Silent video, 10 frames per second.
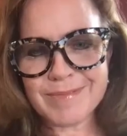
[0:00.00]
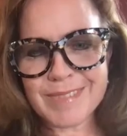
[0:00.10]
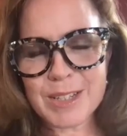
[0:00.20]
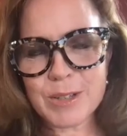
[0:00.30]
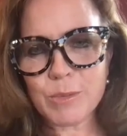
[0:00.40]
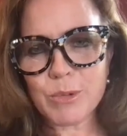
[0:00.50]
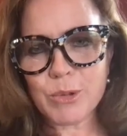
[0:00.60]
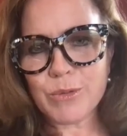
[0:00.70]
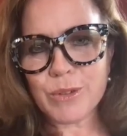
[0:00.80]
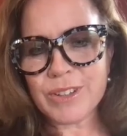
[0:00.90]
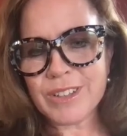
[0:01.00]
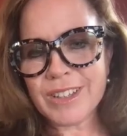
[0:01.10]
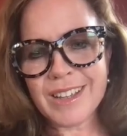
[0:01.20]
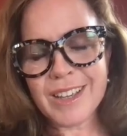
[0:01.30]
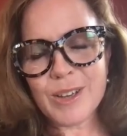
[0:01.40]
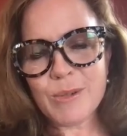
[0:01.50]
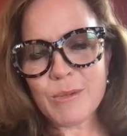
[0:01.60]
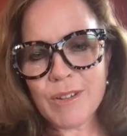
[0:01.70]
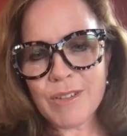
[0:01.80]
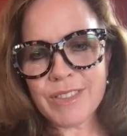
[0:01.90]
That's so beautiful.
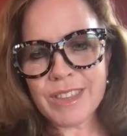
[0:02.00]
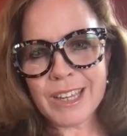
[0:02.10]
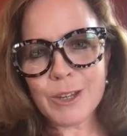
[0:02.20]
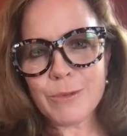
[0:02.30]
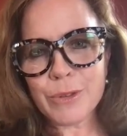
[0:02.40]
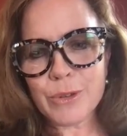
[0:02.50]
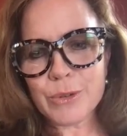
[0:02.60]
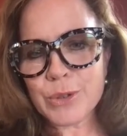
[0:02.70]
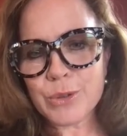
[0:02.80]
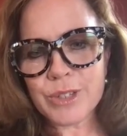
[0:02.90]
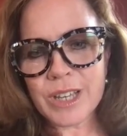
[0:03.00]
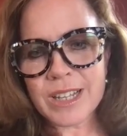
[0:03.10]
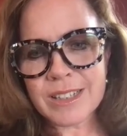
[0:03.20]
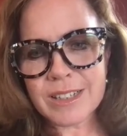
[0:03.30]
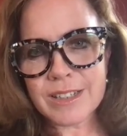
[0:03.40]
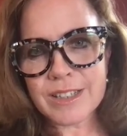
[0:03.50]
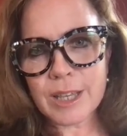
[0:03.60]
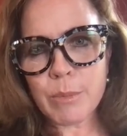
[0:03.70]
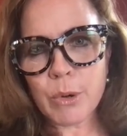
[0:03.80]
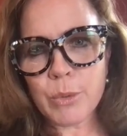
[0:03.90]
Well, thank you for those two yeses. They
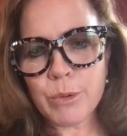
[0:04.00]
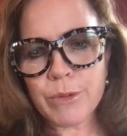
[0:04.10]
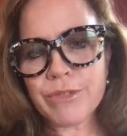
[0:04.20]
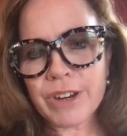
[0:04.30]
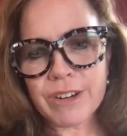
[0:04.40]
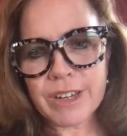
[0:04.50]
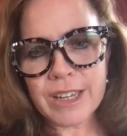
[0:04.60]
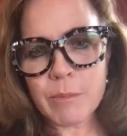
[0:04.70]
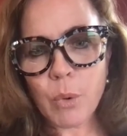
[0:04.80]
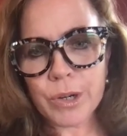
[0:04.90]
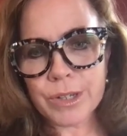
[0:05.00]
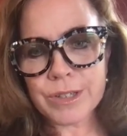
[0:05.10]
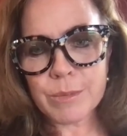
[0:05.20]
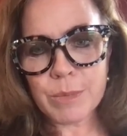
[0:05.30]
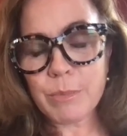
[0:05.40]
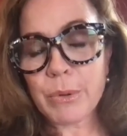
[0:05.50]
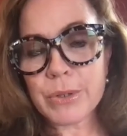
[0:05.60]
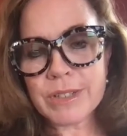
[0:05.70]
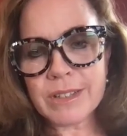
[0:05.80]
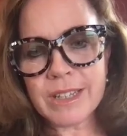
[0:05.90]
both were very important to me
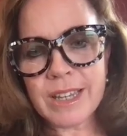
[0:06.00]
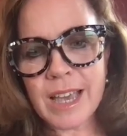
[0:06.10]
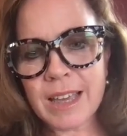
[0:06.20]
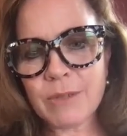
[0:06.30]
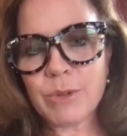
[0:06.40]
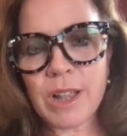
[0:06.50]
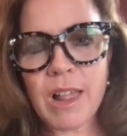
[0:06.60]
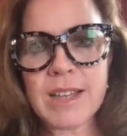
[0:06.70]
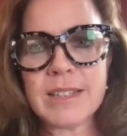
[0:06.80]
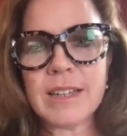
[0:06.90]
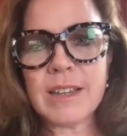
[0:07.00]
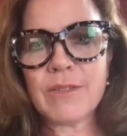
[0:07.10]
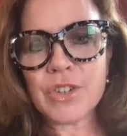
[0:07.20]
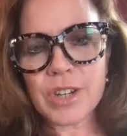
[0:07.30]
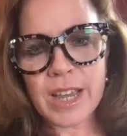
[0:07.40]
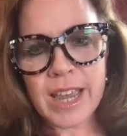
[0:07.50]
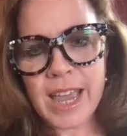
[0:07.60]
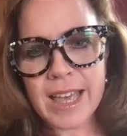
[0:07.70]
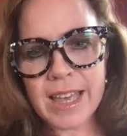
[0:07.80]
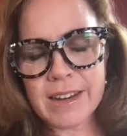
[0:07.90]
personally at realizing a vision I
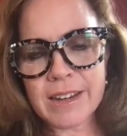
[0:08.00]
had.